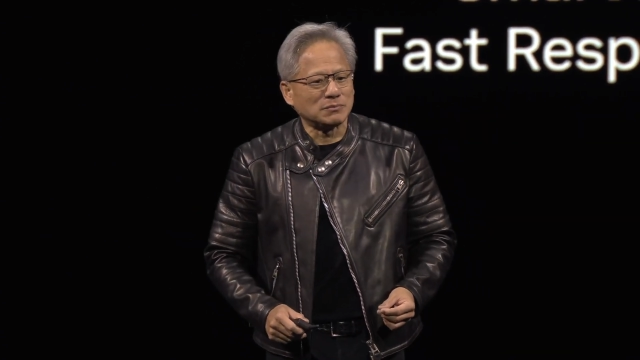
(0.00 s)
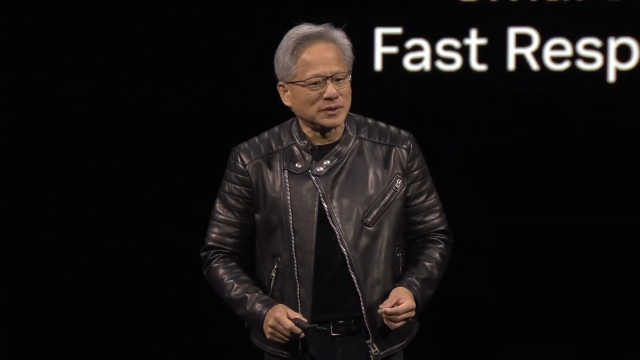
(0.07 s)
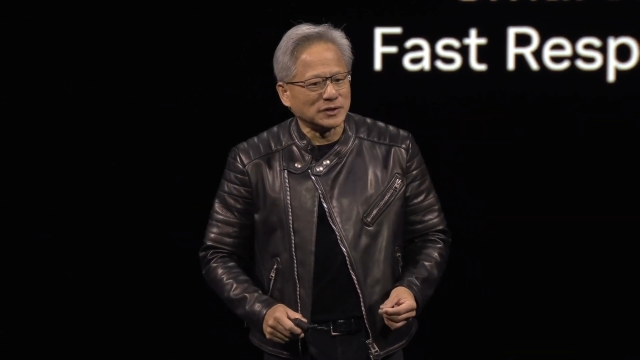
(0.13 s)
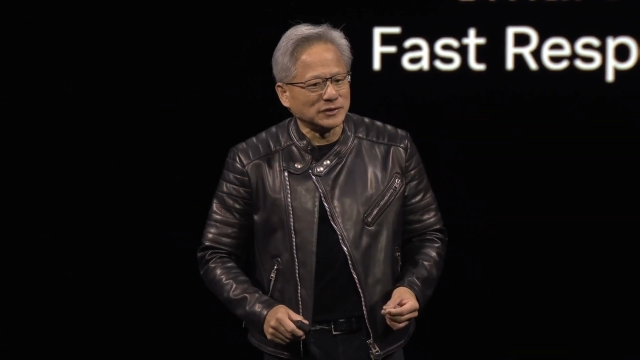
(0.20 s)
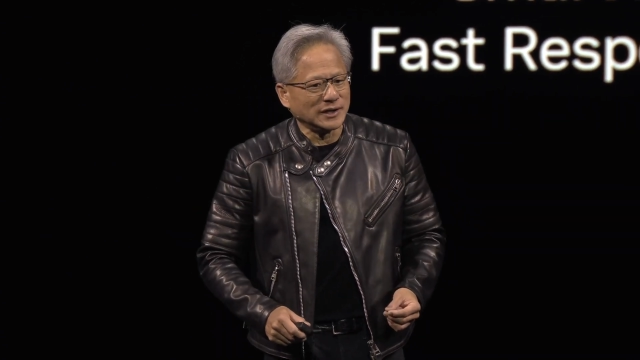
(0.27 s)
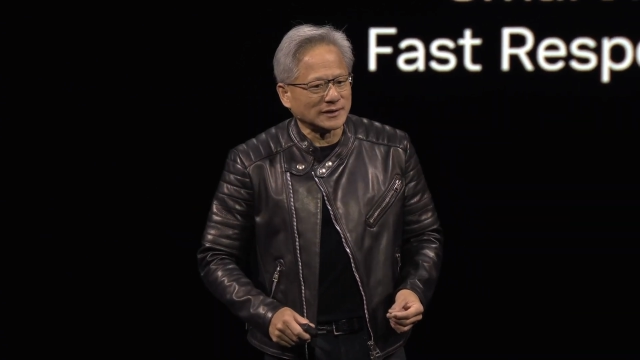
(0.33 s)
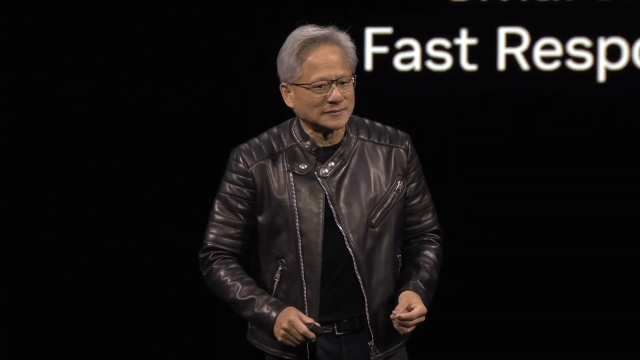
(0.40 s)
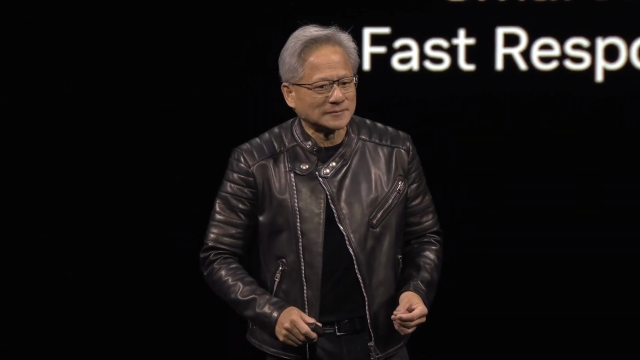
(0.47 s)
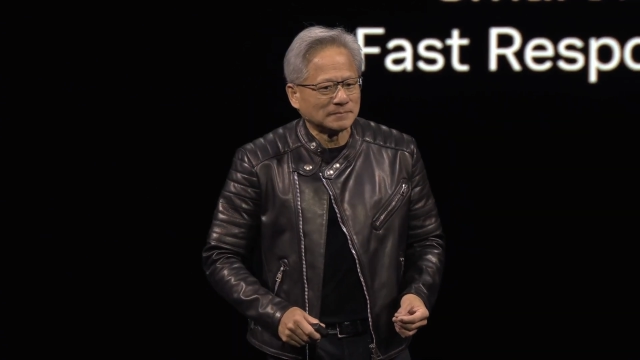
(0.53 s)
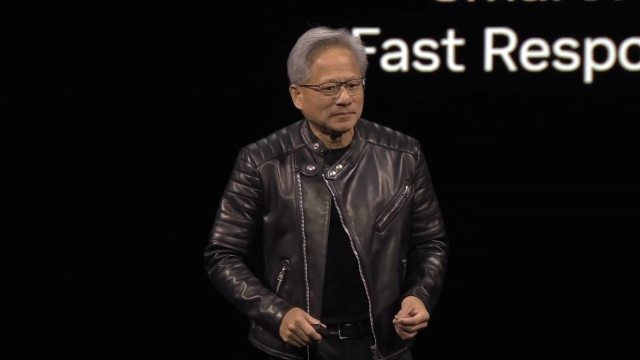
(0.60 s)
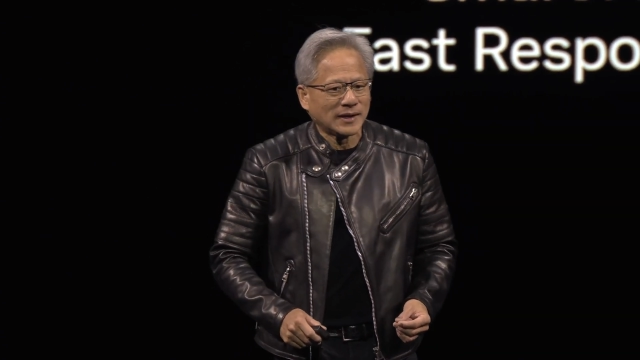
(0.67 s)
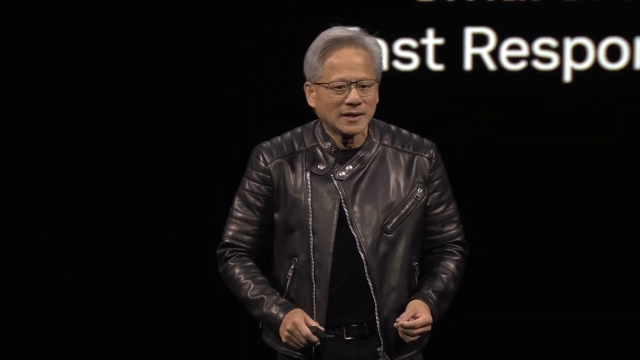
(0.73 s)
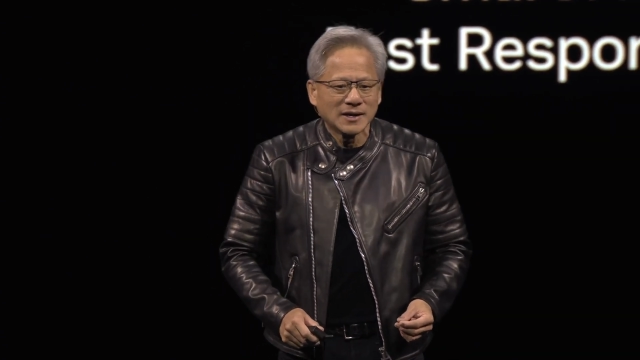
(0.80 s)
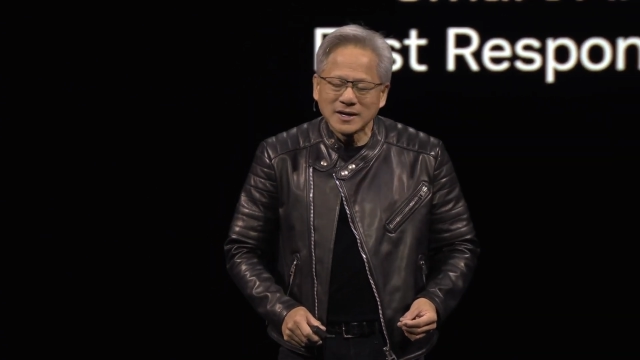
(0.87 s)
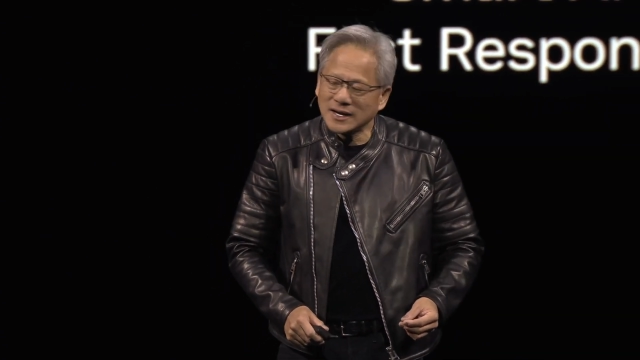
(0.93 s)
building.
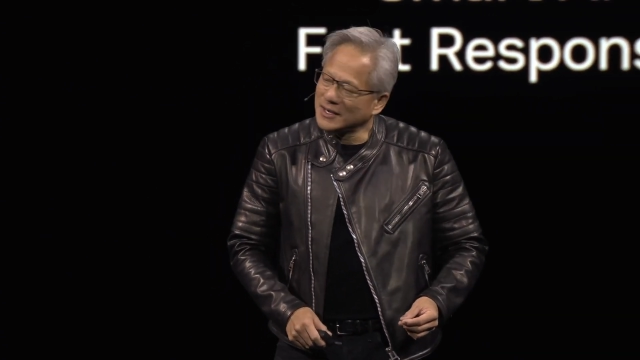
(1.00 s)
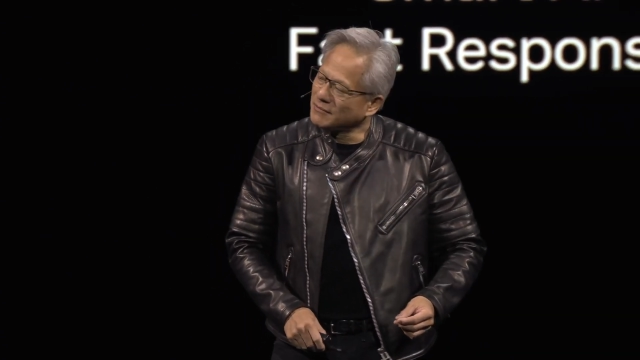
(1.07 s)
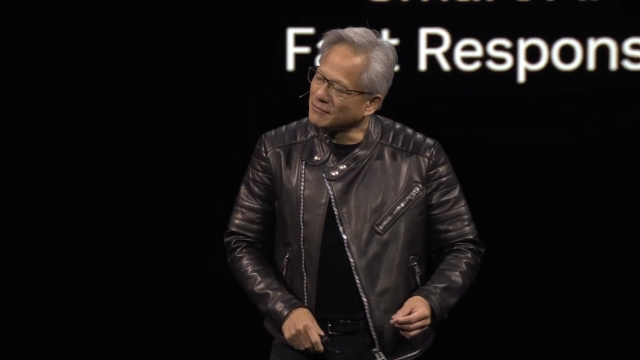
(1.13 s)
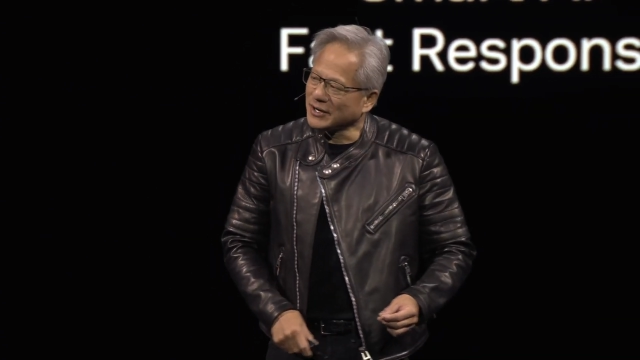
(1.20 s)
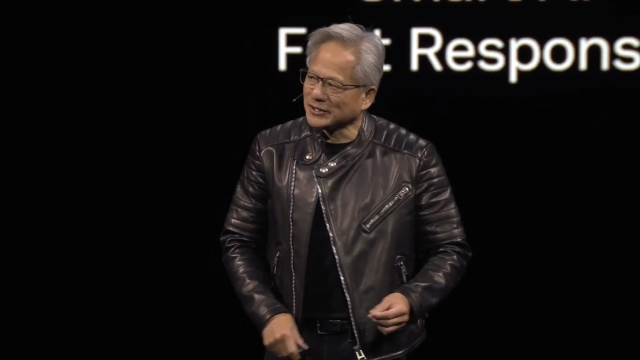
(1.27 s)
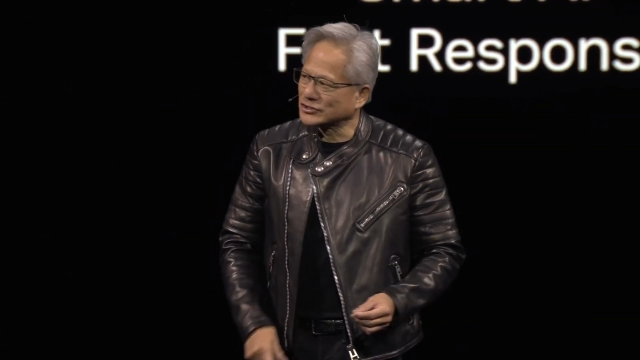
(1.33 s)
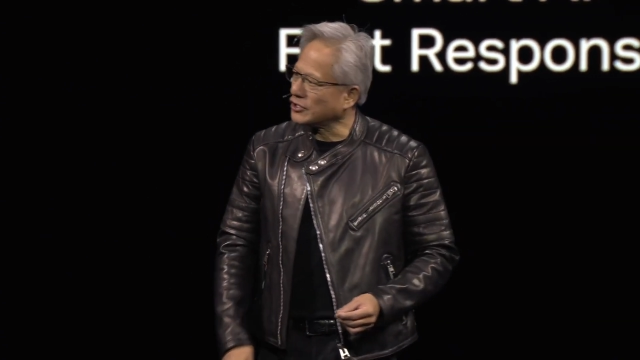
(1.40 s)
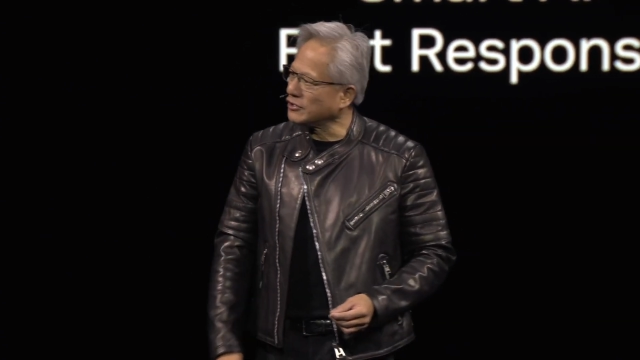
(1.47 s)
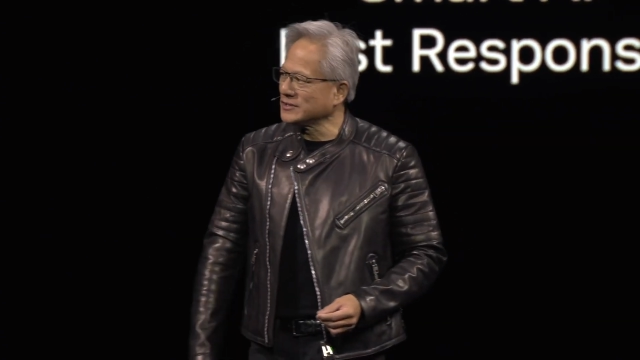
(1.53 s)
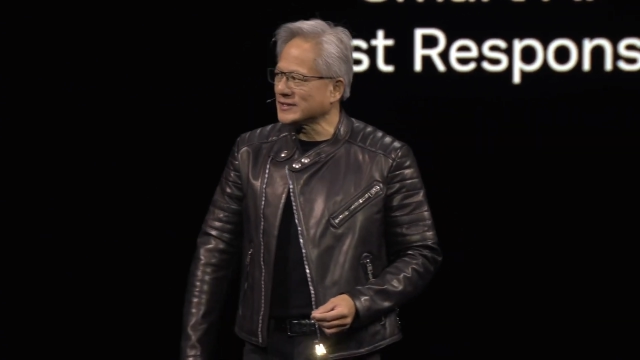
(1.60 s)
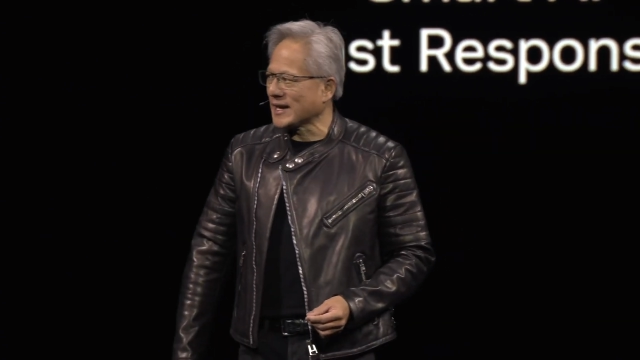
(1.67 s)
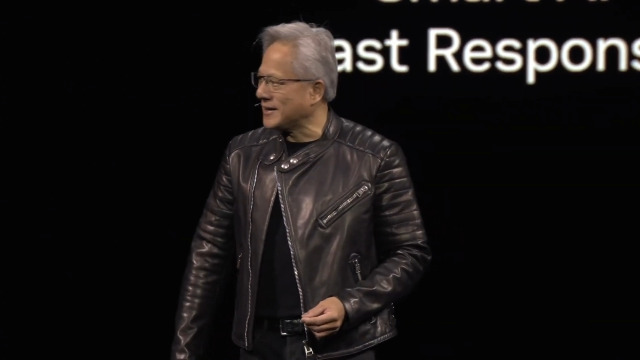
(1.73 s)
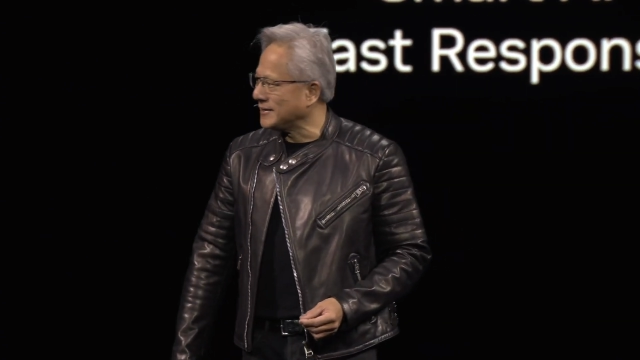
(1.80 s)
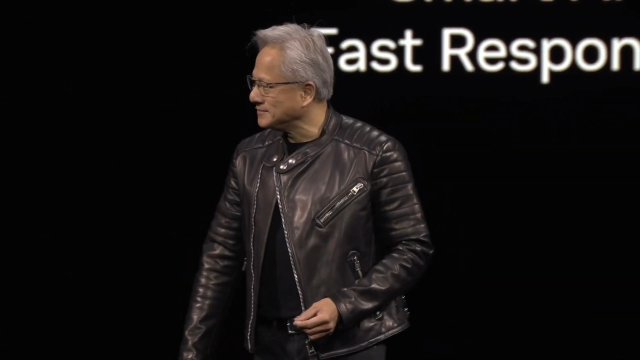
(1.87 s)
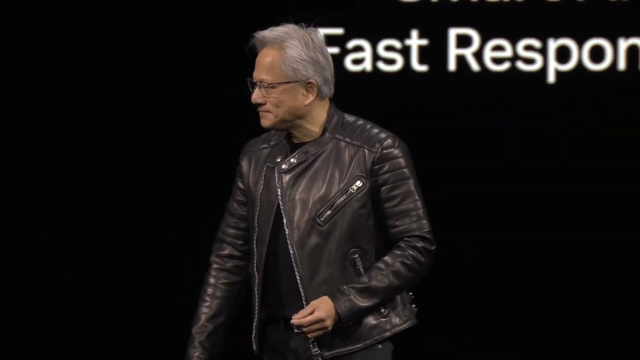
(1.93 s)
Well, it turns
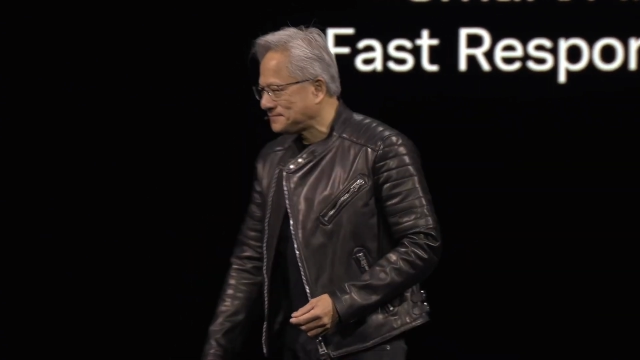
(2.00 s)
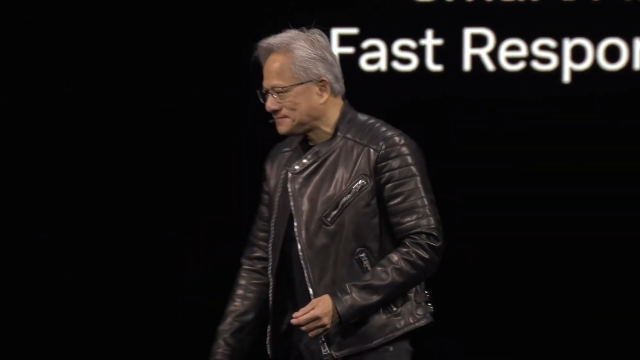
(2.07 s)
out